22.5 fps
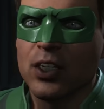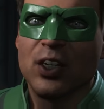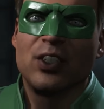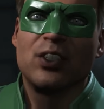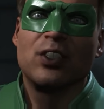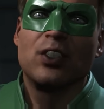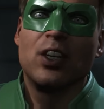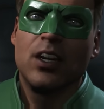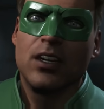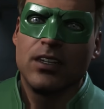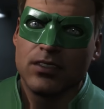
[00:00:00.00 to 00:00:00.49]
Now,
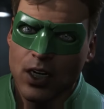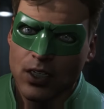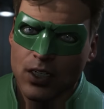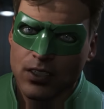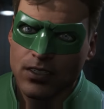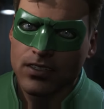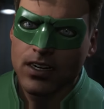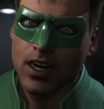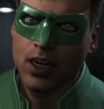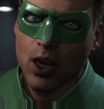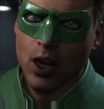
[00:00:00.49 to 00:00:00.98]
moving
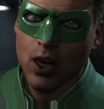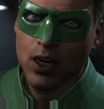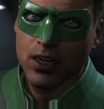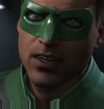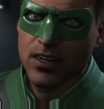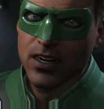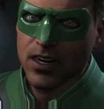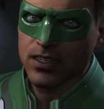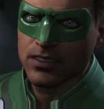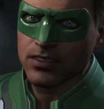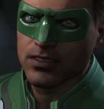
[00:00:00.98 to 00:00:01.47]
on to
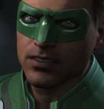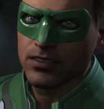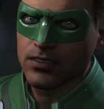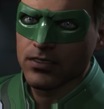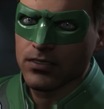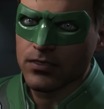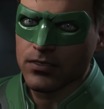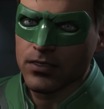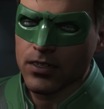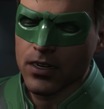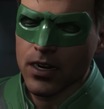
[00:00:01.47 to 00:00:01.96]

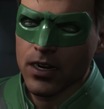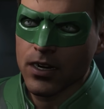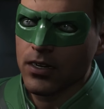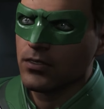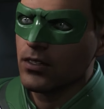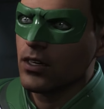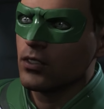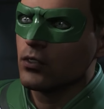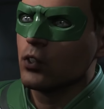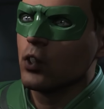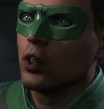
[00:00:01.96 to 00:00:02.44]
lanterns.
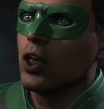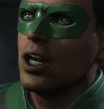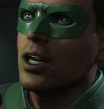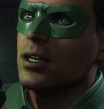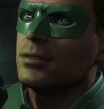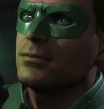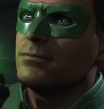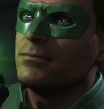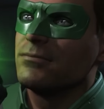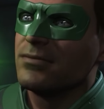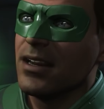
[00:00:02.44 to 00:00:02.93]
We
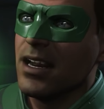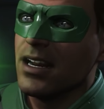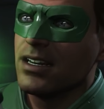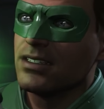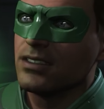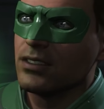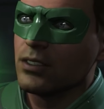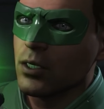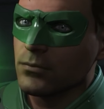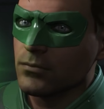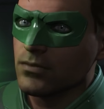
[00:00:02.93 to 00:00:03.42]
have from
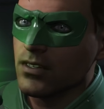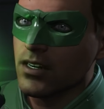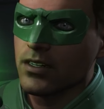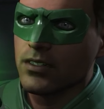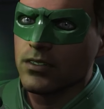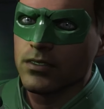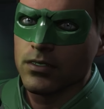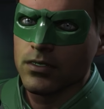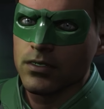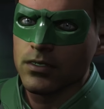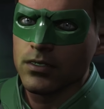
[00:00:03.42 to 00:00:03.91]
Jeff
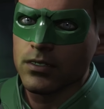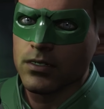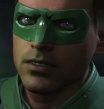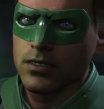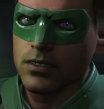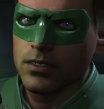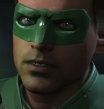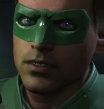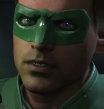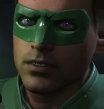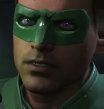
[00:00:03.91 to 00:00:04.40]
Snyder here,
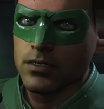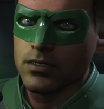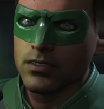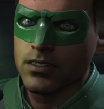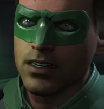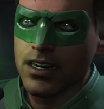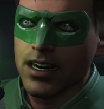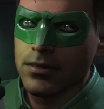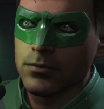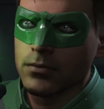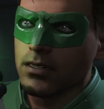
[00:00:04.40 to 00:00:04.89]

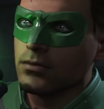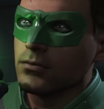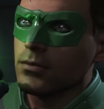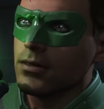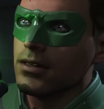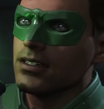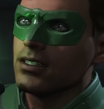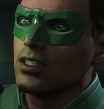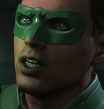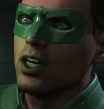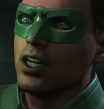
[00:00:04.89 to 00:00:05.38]
and
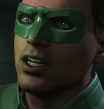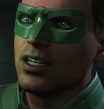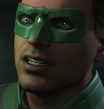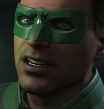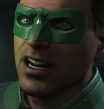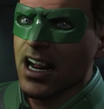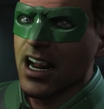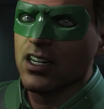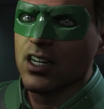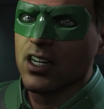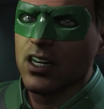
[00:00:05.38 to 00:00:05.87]
this was
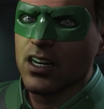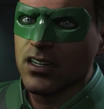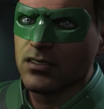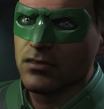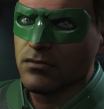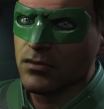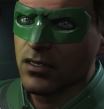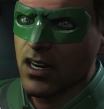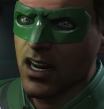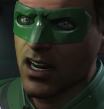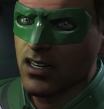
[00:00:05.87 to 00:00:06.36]
quite a few days
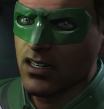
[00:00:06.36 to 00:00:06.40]
ago